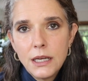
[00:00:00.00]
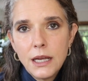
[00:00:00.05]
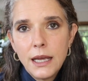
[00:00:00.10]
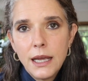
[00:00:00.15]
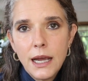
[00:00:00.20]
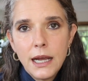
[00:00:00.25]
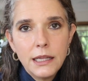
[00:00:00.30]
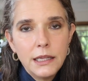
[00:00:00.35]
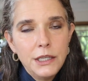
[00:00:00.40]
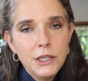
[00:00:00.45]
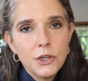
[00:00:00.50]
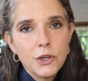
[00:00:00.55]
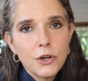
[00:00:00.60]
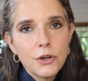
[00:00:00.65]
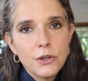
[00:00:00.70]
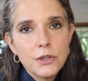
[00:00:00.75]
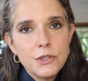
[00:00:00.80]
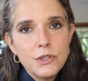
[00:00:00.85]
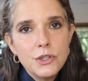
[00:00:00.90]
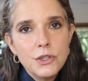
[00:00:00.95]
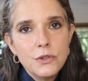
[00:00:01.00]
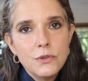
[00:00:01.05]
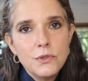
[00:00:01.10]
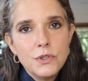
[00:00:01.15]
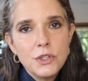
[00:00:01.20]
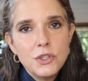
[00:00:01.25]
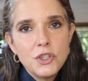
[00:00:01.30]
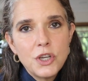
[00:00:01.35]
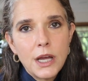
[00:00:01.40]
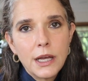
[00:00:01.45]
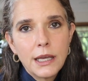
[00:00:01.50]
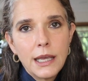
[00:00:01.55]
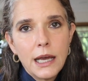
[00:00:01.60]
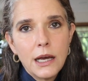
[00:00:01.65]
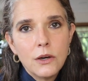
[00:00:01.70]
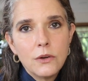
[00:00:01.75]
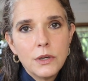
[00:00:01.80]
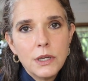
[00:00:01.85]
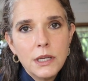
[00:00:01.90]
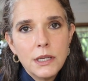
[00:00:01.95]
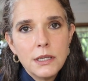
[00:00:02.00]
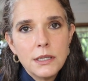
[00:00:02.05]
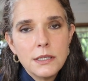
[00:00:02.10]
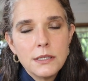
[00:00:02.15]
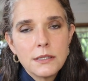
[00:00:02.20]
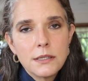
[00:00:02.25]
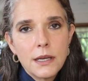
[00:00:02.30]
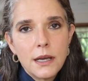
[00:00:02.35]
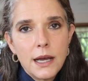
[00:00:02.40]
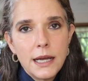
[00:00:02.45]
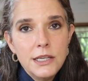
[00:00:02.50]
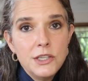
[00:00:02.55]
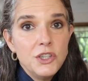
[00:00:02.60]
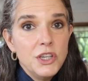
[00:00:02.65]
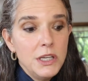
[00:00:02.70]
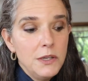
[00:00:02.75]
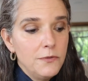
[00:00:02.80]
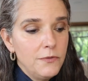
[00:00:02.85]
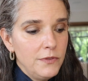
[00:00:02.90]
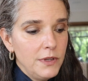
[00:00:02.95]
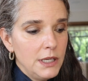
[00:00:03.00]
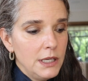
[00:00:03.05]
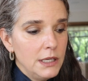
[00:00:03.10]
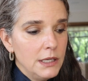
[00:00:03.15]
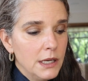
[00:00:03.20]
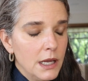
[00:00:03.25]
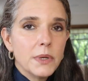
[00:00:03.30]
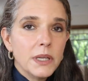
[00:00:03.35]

I highly encourage you to check out his IG feed.